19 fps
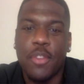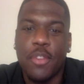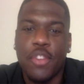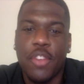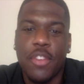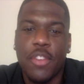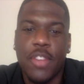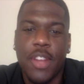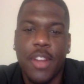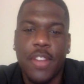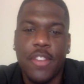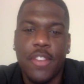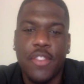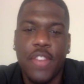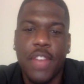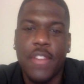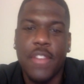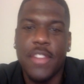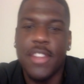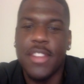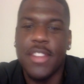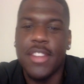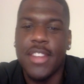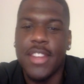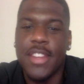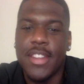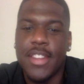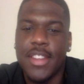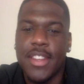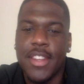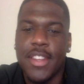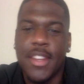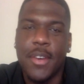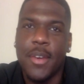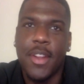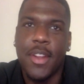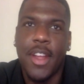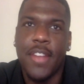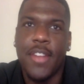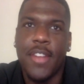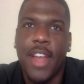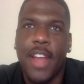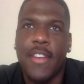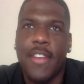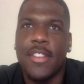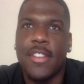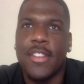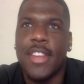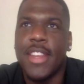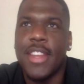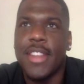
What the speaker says: Trevor Lawrence and Travis Etienne, I just get